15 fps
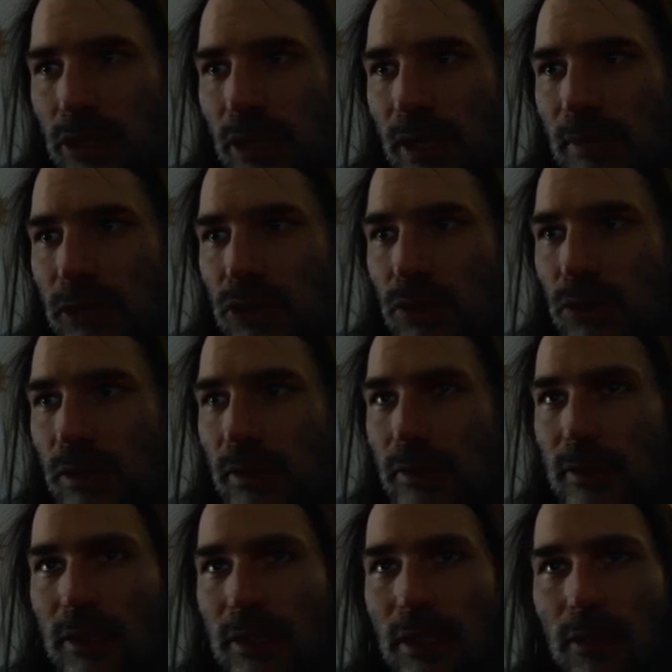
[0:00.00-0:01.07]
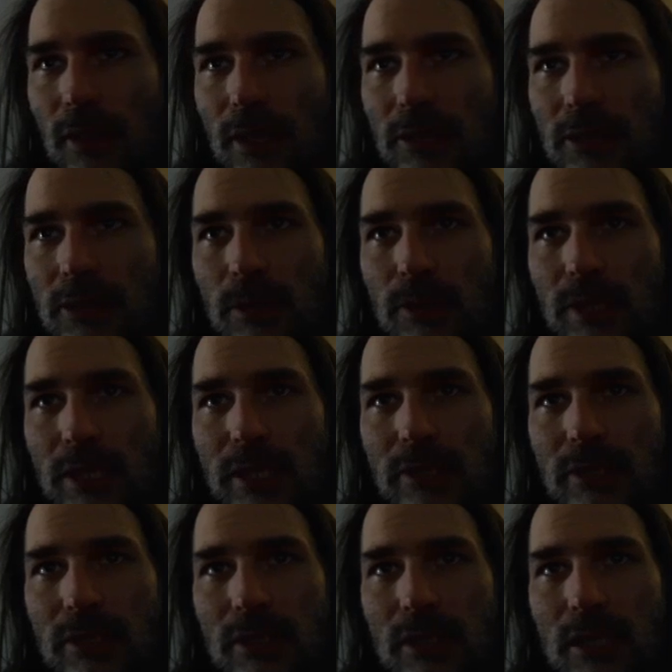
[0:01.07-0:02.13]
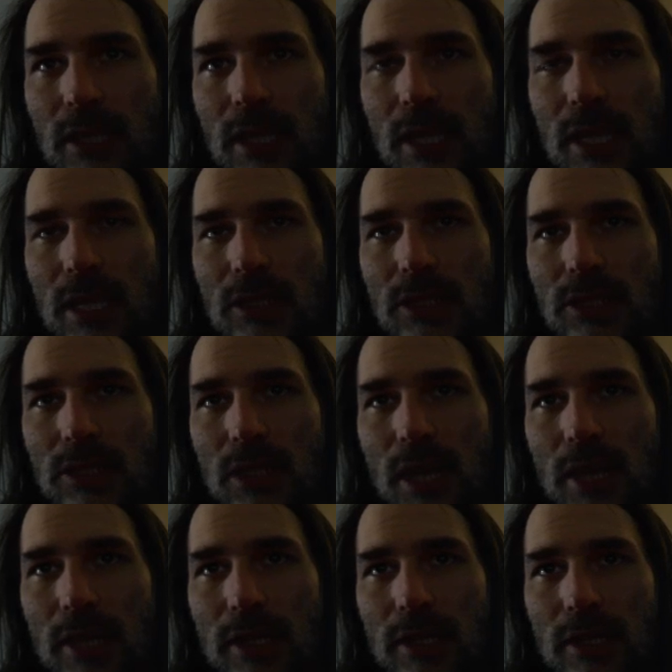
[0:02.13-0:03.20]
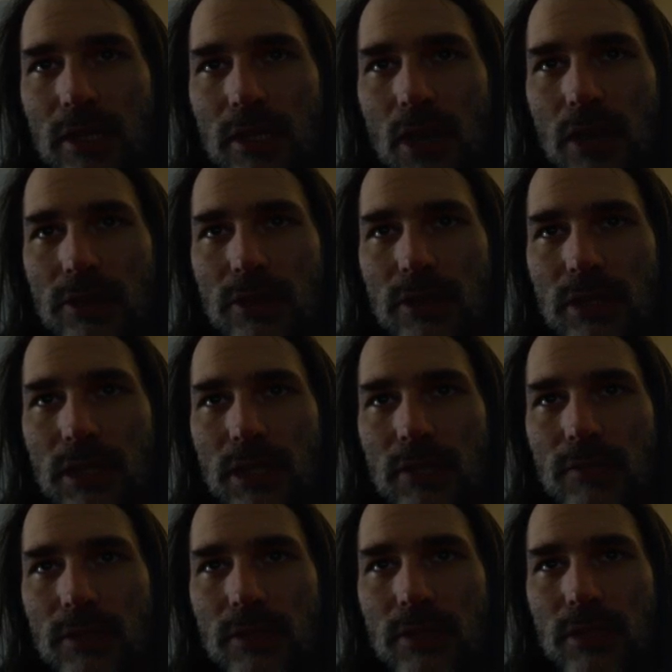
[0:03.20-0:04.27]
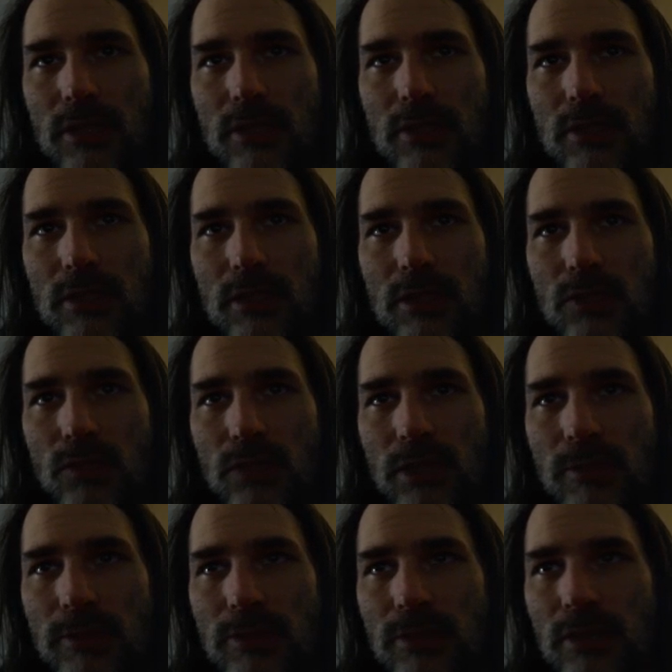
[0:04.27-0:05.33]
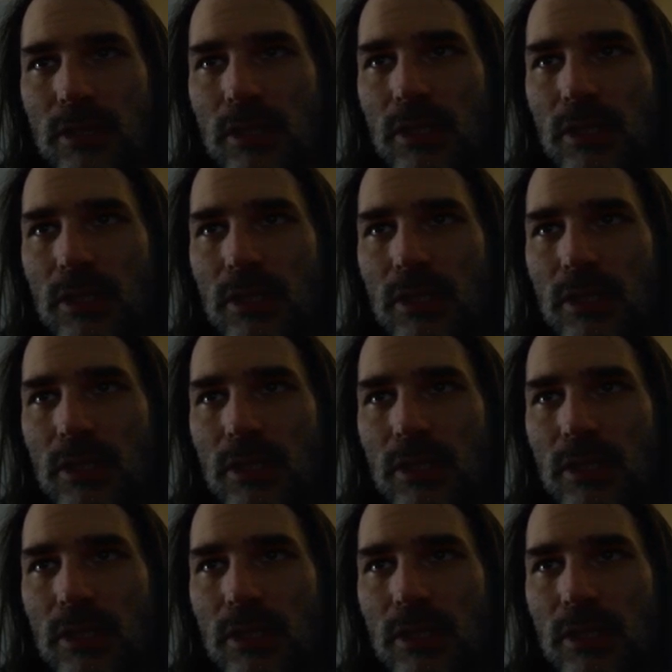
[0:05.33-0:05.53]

I've been shorting this thing the last couple days, and it just kind of constantly gives us these rips.